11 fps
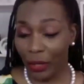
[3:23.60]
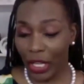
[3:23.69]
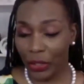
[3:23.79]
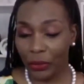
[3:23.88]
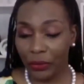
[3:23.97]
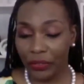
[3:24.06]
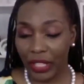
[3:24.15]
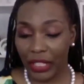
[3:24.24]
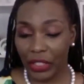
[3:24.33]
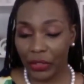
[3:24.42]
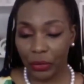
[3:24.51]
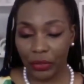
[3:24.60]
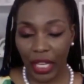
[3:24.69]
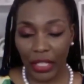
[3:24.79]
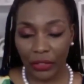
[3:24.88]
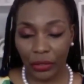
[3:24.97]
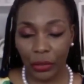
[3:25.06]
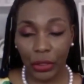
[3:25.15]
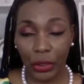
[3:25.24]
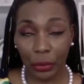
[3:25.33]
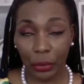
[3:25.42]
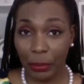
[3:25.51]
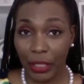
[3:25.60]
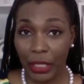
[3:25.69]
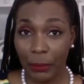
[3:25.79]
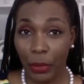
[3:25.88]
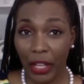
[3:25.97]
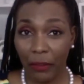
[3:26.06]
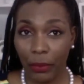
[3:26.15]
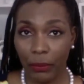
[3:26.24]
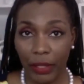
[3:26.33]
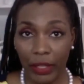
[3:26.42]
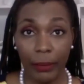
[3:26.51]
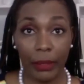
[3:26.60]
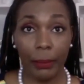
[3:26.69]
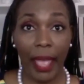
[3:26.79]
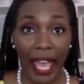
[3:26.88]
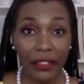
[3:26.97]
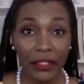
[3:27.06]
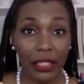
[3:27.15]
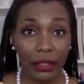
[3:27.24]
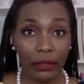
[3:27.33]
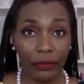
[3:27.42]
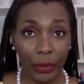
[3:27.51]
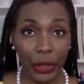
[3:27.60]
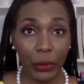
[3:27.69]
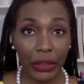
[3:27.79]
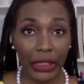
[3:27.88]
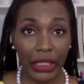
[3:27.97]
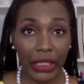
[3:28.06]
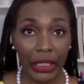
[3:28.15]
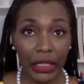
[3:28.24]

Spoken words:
And did you say 2 to 3 people have been passing frequently?